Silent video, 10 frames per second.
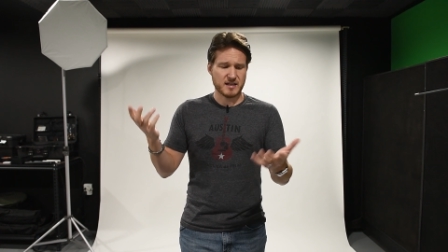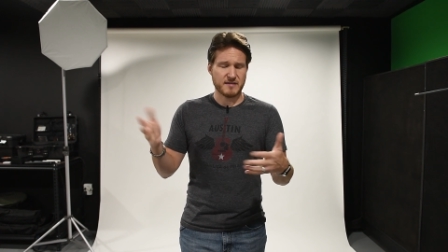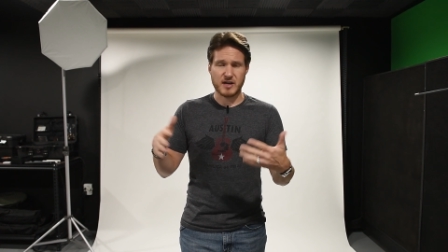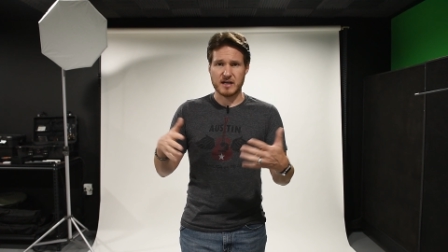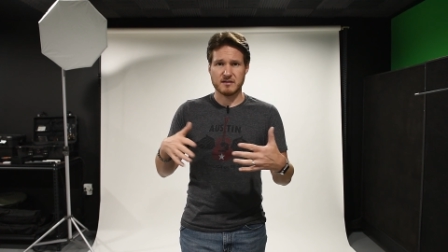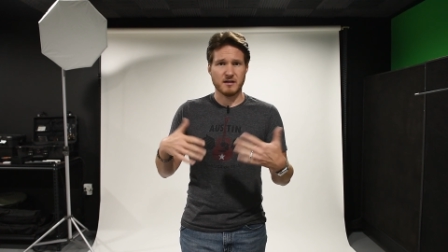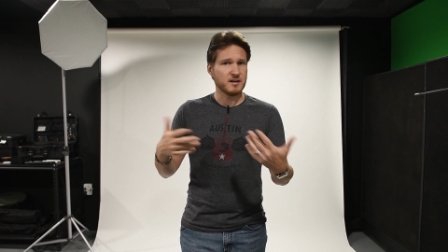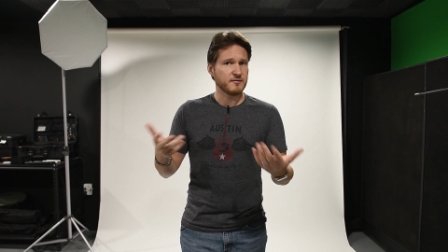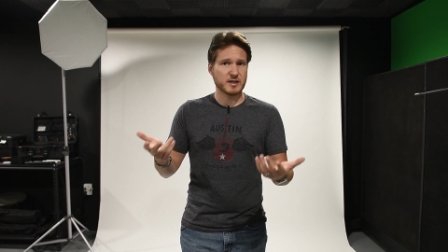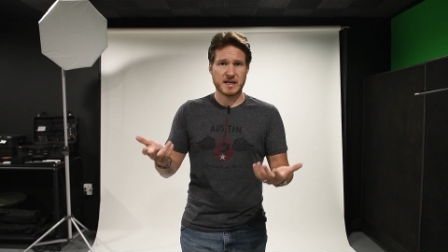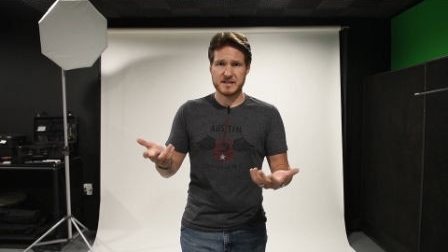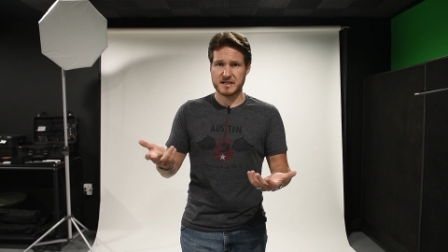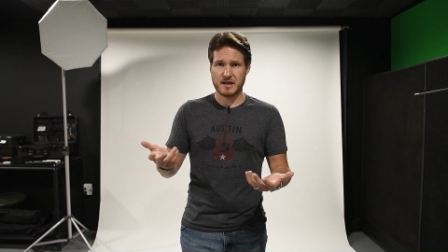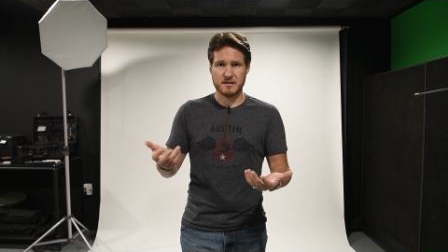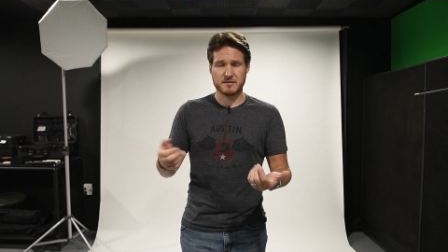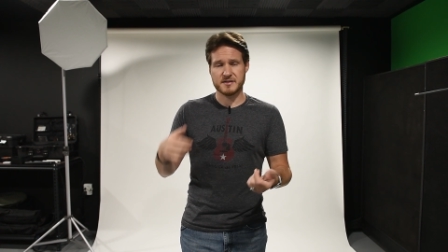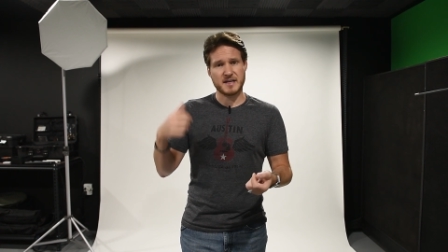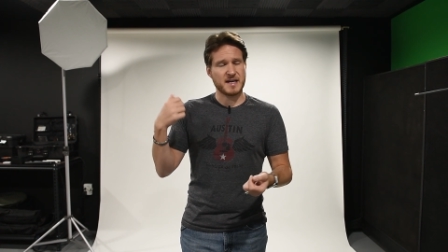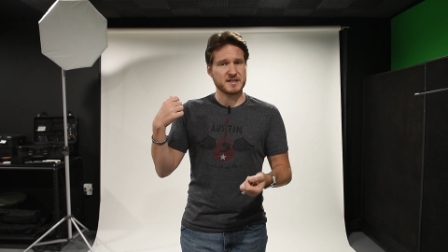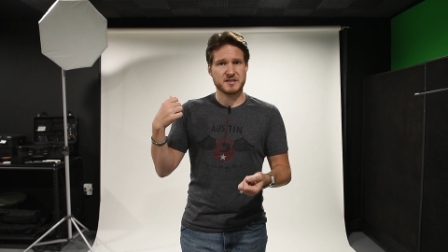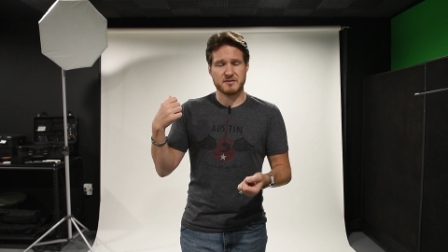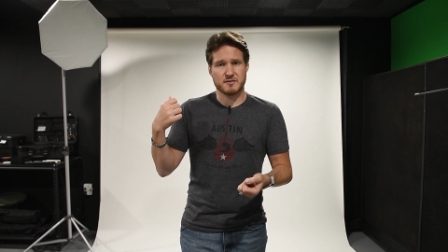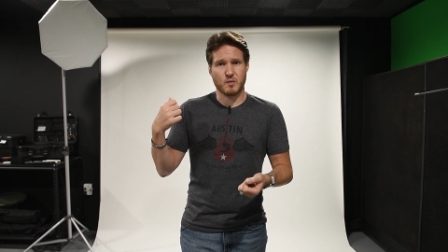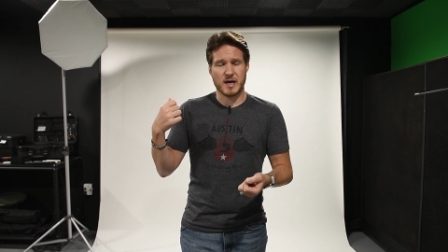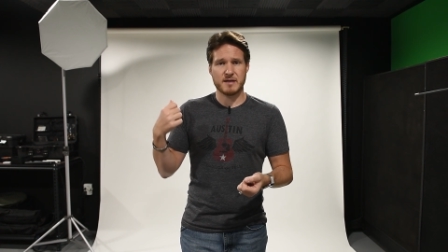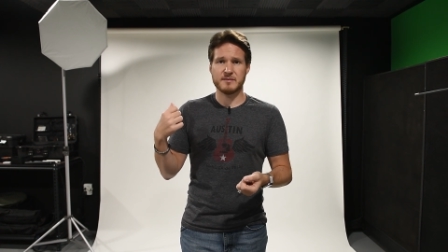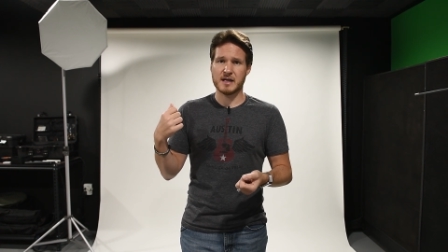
They've got all different kinds of colors. I just use white.